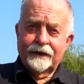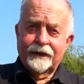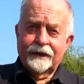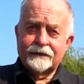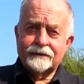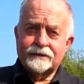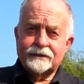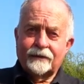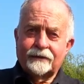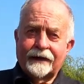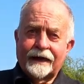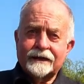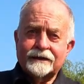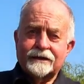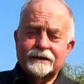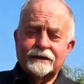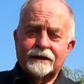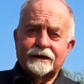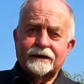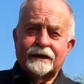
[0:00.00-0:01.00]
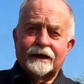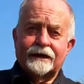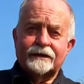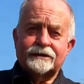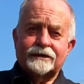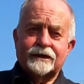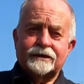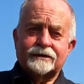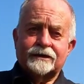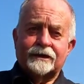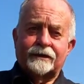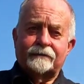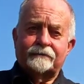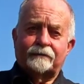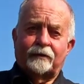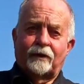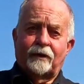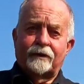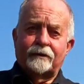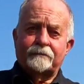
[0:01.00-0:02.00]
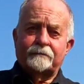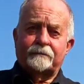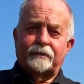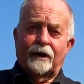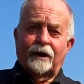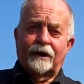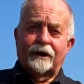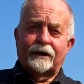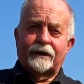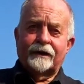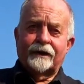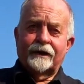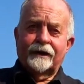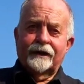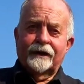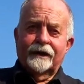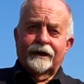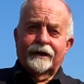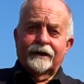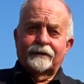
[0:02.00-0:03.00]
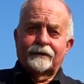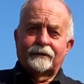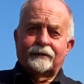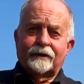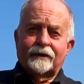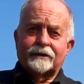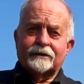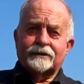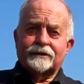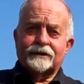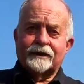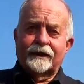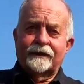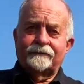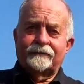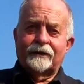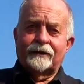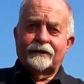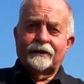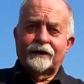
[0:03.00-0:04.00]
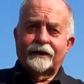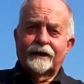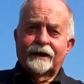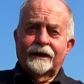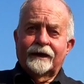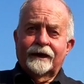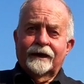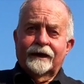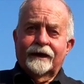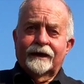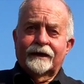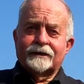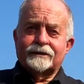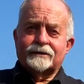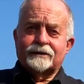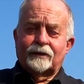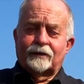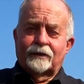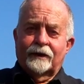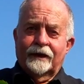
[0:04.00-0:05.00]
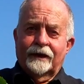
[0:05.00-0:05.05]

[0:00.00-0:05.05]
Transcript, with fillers: And so that's a, a, such an important part uh, where the Savior is